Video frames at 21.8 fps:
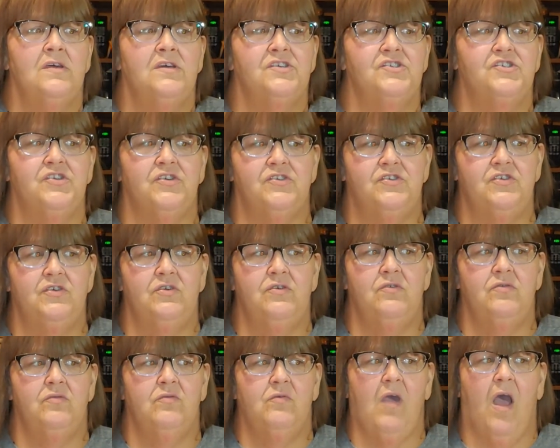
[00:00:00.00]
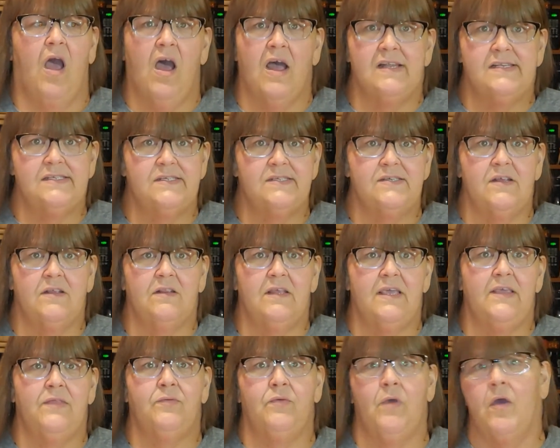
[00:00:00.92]
Should you
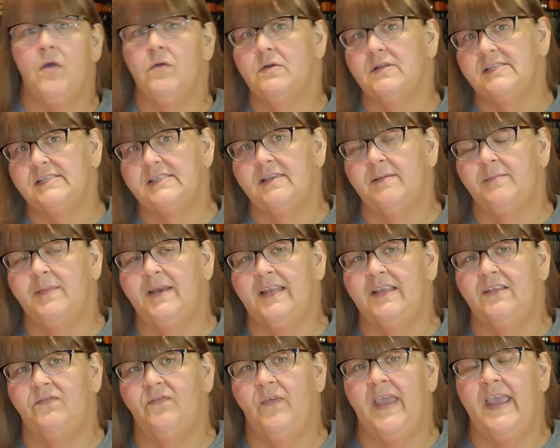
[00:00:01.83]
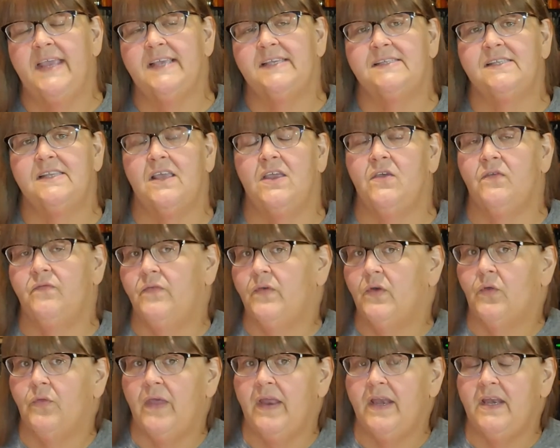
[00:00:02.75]
constantly throw in somebody's face that you
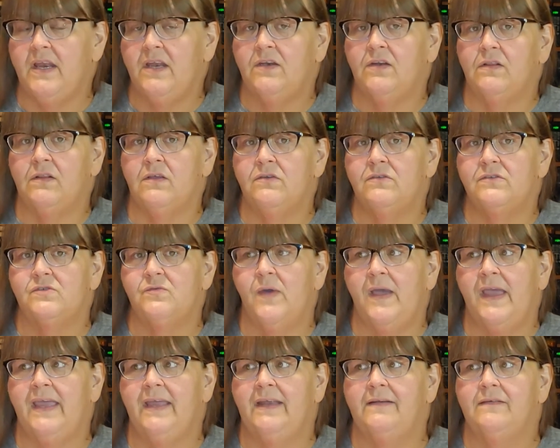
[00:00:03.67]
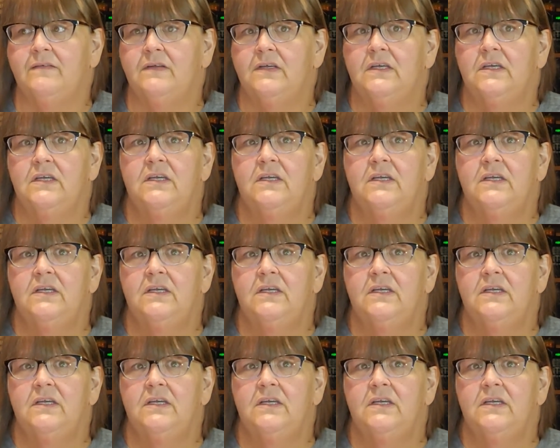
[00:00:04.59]
feel they need to lose weight?